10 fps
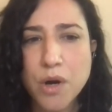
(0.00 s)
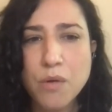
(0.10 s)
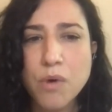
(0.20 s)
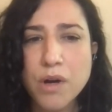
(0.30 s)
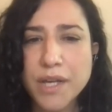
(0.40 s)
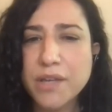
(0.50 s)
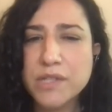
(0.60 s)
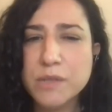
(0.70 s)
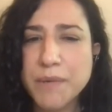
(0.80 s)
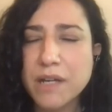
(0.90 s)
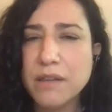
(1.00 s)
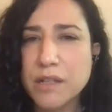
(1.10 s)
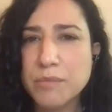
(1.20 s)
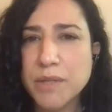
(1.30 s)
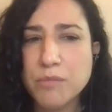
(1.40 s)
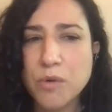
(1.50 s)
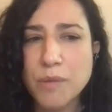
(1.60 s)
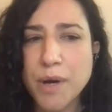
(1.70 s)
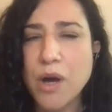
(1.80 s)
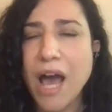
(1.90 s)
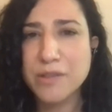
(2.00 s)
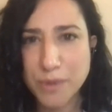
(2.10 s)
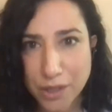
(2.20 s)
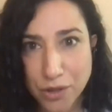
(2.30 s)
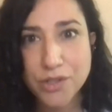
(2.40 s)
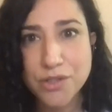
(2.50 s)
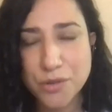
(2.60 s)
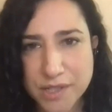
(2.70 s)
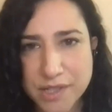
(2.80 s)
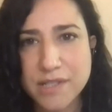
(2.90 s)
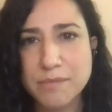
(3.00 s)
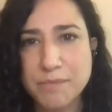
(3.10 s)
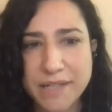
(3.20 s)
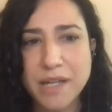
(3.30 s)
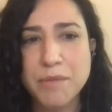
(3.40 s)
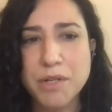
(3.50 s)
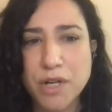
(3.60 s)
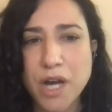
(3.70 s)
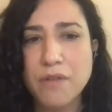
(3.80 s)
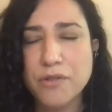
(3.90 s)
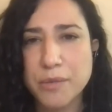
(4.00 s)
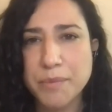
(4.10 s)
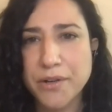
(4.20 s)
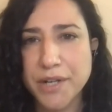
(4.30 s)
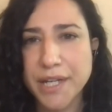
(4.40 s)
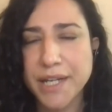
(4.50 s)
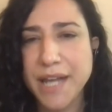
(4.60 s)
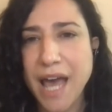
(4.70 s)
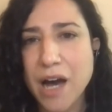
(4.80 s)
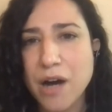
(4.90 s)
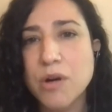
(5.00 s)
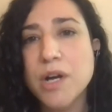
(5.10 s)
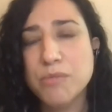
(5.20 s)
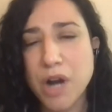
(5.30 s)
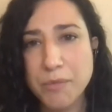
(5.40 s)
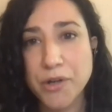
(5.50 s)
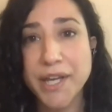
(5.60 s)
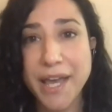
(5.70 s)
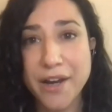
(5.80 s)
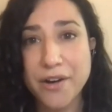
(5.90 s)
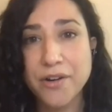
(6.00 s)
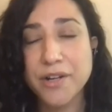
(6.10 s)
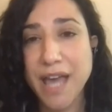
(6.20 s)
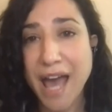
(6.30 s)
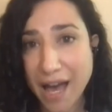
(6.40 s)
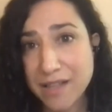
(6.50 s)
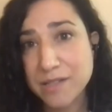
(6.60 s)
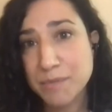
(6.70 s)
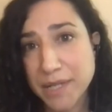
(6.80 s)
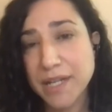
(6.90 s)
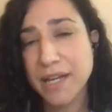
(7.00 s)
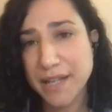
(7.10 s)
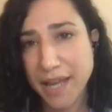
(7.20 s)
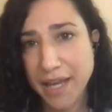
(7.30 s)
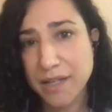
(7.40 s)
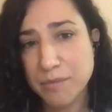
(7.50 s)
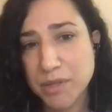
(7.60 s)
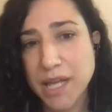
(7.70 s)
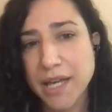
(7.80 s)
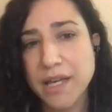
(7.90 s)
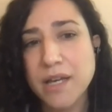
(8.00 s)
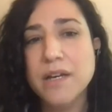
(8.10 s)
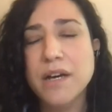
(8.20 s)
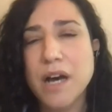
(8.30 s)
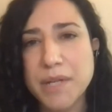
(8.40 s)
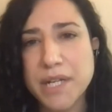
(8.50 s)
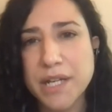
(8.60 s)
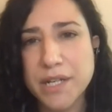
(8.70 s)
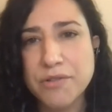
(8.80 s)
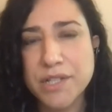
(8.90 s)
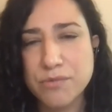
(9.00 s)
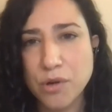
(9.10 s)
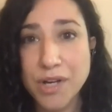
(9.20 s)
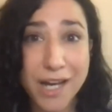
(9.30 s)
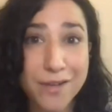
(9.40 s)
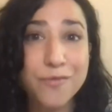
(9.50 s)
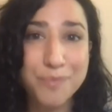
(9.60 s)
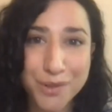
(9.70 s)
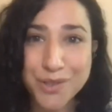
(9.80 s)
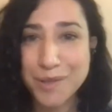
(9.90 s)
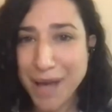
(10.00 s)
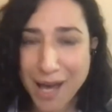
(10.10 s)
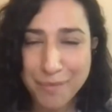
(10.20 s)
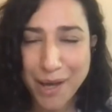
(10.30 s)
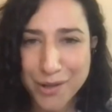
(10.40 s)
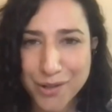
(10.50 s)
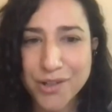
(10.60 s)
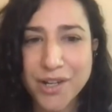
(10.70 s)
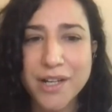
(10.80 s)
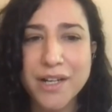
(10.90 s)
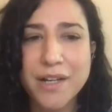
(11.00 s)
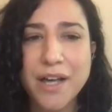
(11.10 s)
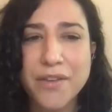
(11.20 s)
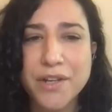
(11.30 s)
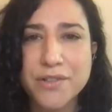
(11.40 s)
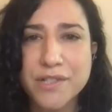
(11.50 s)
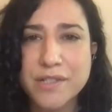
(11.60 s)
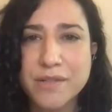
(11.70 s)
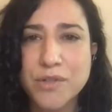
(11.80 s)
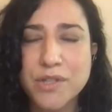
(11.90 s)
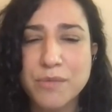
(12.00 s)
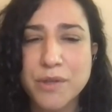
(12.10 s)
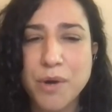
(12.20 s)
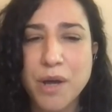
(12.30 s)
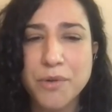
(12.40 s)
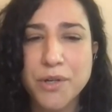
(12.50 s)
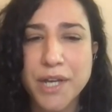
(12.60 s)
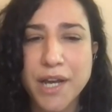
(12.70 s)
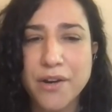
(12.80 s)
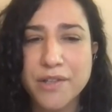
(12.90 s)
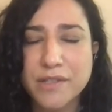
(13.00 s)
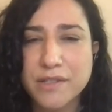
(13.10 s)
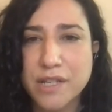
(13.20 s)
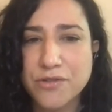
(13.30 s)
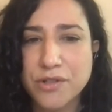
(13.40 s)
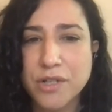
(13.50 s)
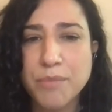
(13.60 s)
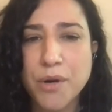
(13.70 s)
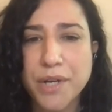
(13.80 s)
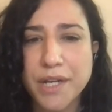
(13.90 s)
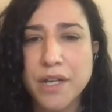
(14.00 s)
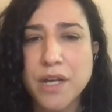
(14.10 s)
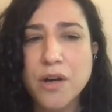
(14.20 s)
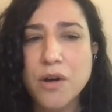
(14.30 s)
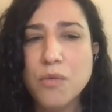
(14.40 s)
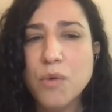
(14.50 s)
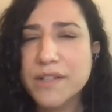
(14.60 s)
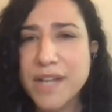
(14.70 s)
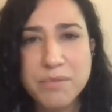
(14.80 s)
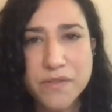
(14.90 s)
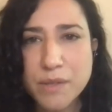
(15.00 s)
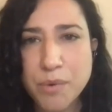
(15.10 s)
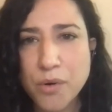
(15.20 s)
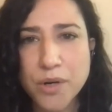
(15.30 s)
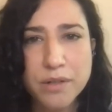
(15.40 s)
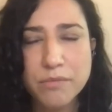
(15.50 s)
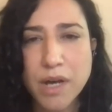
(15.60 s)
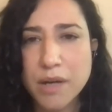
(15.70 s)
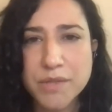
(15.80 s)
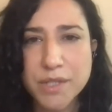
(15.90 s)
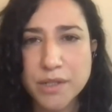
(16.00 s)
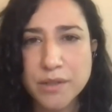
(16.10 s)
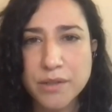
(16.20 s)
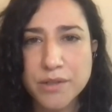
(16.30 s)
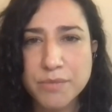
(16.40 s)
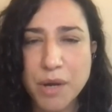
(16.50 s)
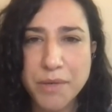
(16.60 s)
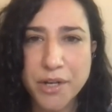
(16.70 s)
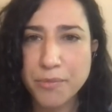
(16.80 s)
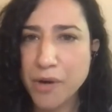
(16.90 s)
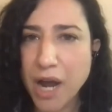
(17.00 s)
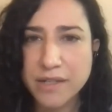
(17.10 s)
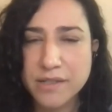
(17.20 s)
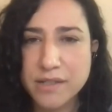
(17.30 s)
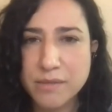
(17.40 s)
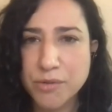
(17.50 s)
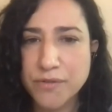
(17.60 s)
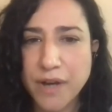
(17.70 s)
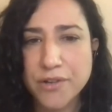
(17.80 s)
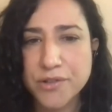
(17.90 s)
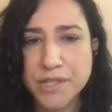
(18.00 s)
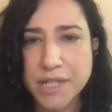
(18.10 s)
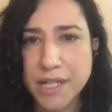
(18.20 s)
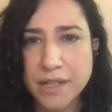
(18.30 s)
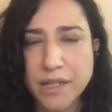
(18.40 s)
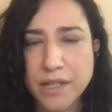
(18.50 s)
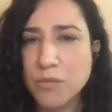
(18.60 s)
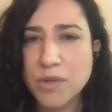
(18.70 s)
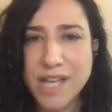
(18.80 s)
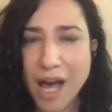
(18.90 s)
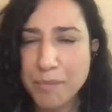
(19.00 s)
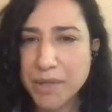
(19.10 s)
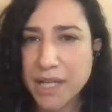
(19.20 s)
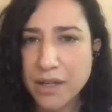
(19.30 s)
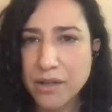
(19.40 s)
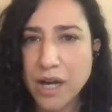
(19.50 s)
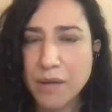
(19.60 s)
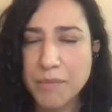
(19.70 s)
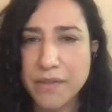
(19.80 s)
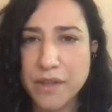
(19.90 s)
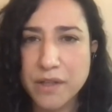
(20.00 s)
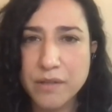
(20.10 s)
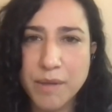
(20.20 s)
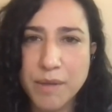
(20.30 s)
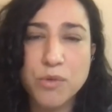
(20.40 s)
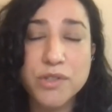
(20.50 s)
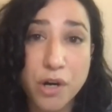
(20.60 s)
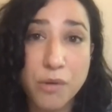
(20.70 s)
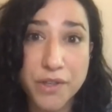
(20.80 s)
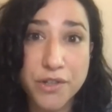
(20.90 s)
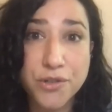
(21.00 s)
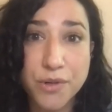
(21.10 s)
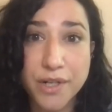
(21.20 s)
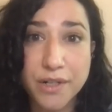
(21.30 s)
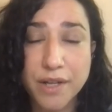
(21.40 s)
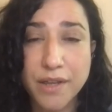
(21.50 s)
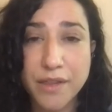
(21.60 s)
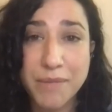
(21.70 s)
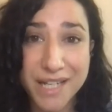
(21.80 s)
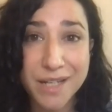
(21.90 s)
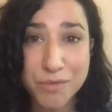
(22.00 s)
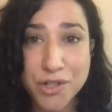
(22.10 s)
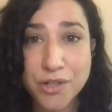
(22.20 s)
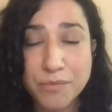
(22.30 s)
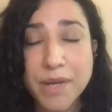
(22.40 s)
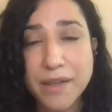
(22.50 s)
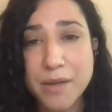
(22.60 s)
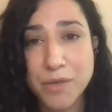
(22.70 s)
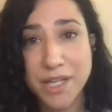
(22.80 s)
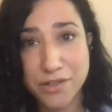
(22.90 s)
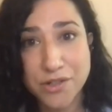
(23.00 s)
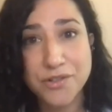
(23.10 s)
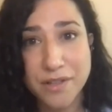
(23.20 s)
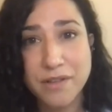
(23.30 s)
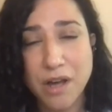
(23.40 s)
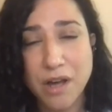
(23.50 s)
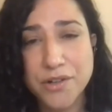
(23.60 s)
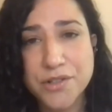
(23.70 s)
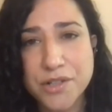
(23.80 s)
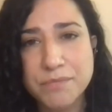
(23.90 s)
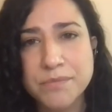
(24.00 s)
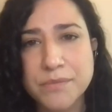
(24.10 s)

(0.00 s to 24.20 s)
What can you speak a little bit more about as we look towards this pandemic recovery period and how primary care has been and can play an increased role in kind of building back better a healthcare system with primary care as a central component? What types of support do primary care practices and providers need? What's happening maybe we'll start with the short and the medium term, and then we can turn to the longer term?